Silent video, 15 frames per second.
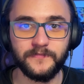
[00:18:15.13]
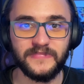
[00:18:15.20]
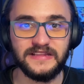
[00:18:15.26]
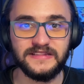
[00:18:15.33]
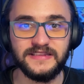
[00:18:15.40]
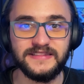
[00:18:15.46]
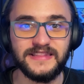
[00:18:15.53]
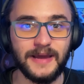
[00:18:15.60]

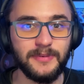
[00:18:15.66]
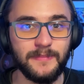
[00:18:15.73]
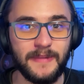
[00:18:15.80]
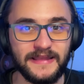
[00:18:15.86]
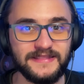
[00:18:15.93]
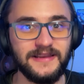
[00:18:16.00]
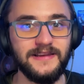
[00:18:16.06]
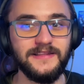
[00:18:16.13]
the double
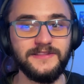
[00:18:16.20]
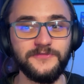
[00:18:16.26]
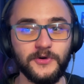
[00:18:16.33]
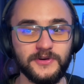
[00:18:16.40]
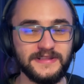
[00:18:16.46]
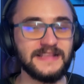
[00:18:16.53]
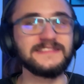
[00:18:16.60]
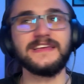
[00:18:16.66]
battle Elite Four.
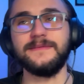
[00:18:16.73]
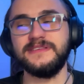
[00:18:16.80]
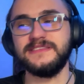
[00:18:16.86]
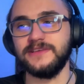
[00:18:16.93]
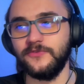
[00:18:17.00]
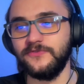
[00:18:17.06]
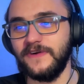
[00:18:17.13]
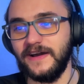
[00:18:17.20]
That's gonna be
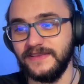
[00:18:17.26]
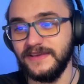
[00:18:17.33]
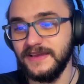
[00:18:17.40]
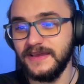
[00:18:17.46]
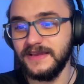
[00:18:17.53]
so fun.